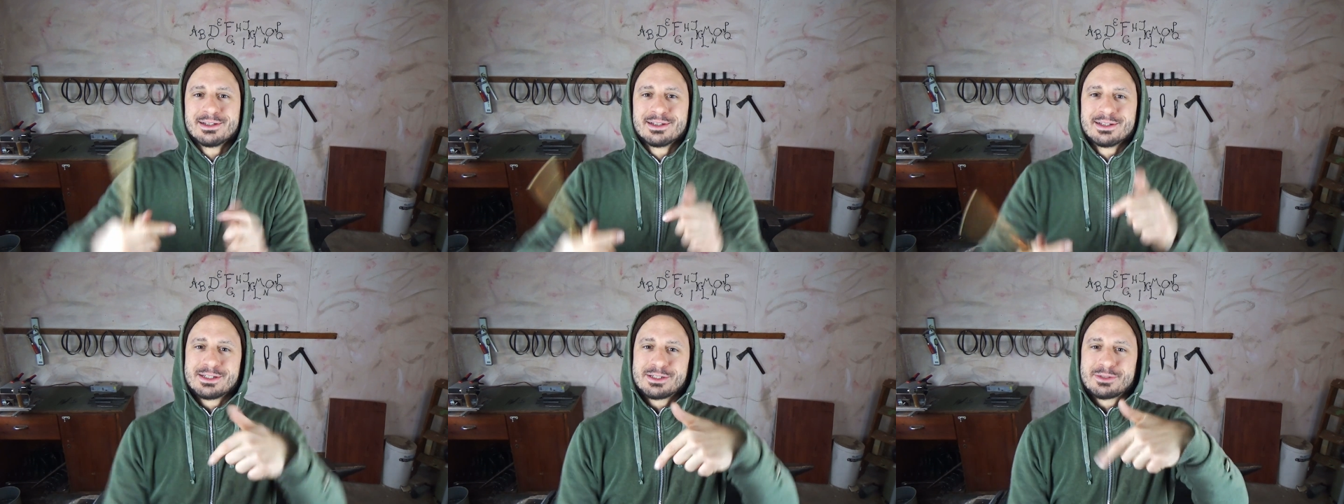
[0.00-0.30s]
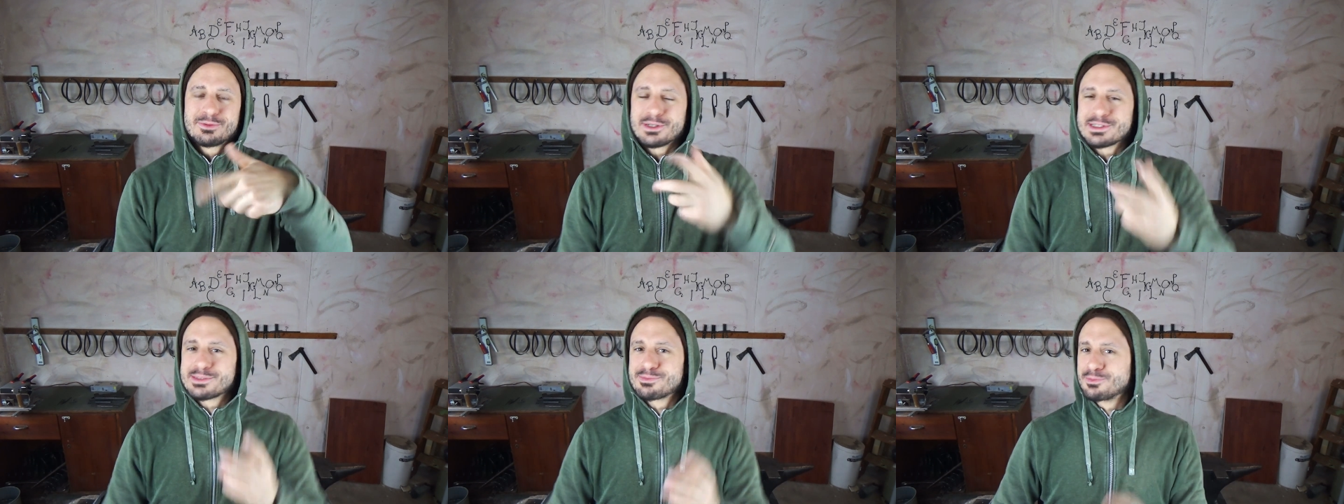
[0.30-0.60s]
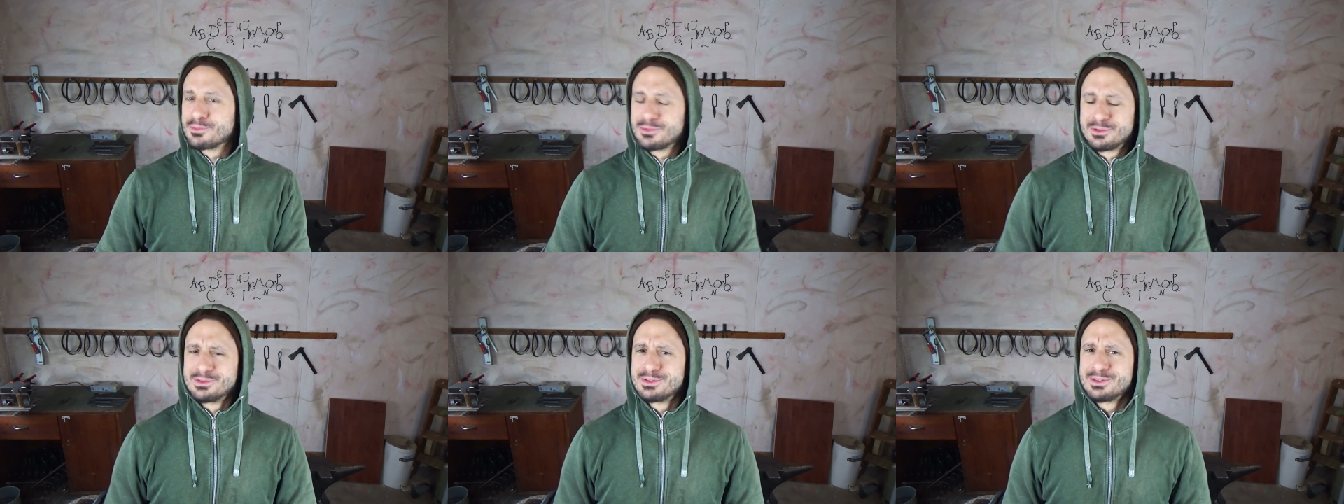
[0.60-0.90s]
it was
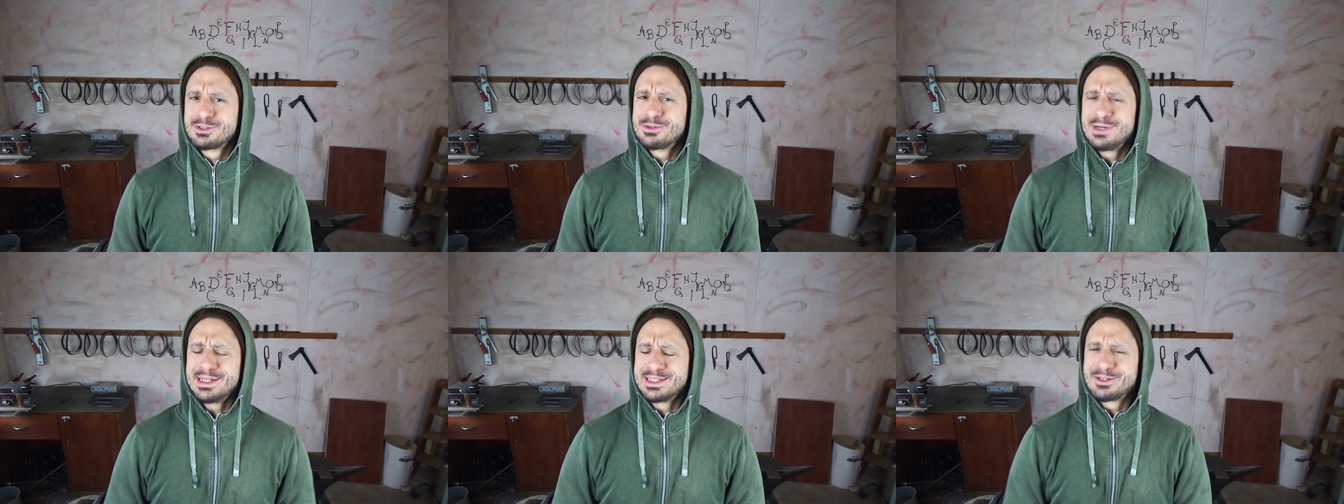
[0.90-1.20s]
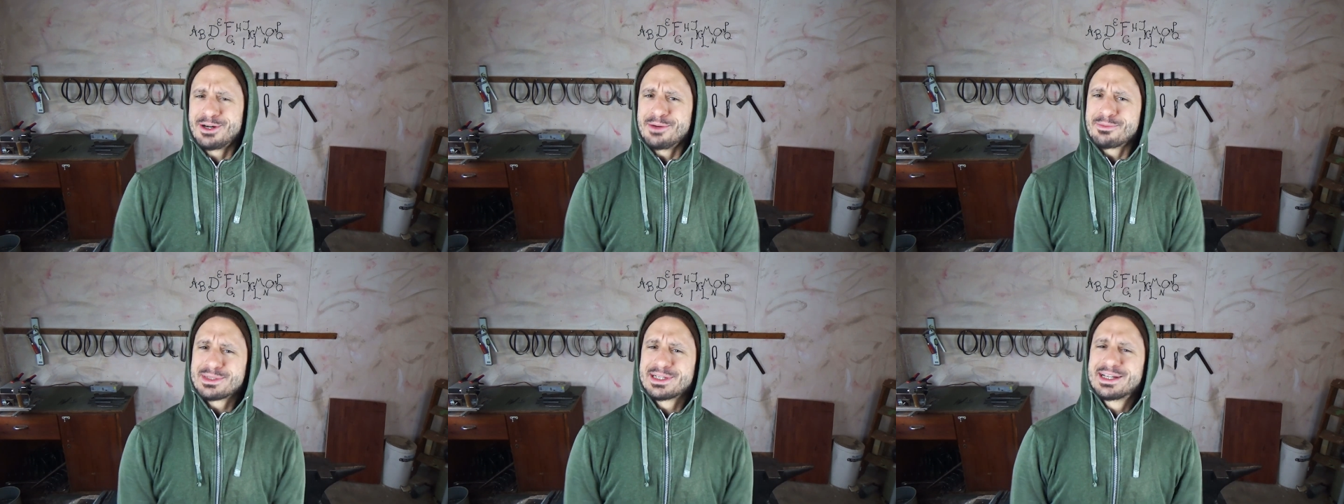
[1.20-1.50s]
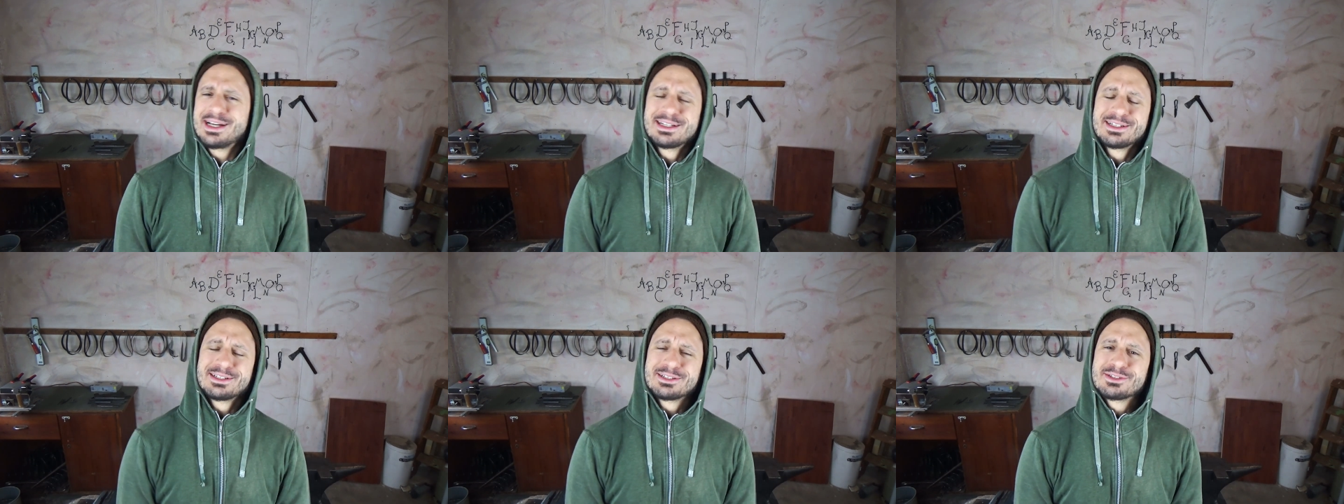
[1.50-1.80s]
quite
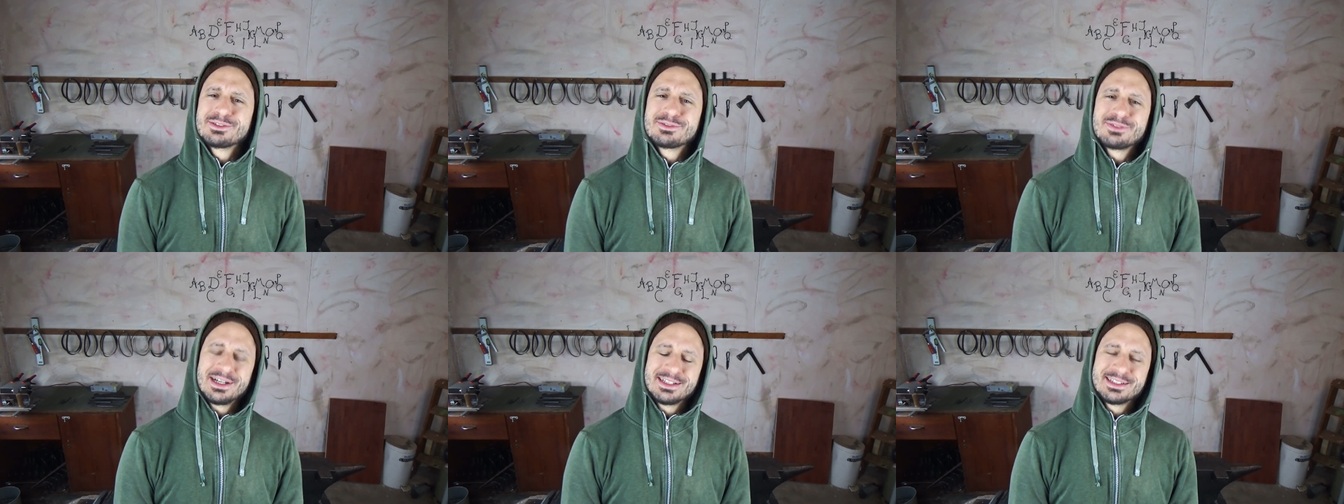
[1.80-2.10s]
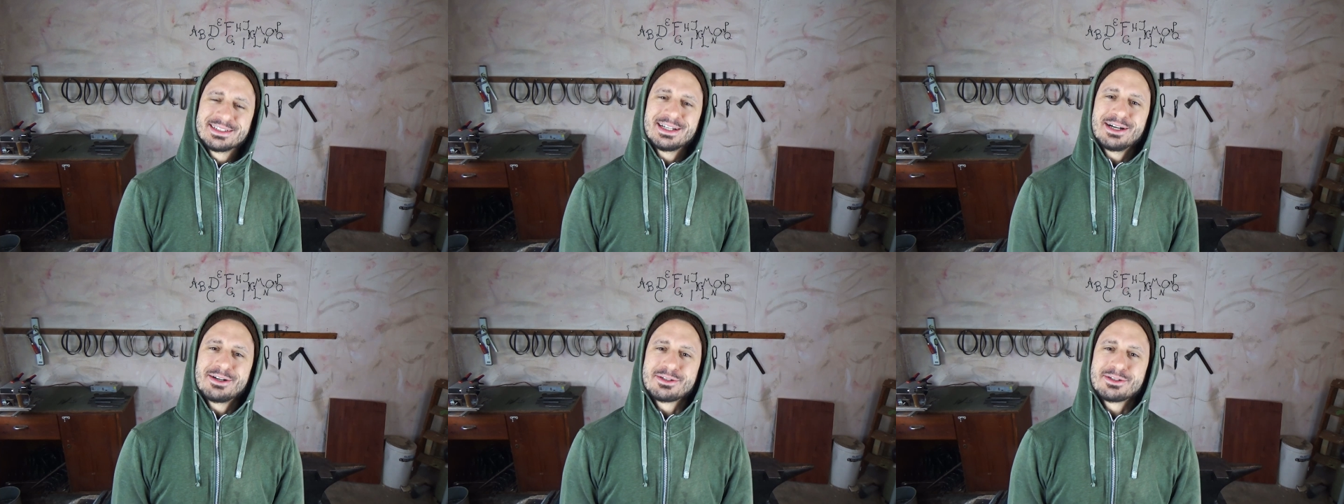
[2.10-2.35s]
complicated to find it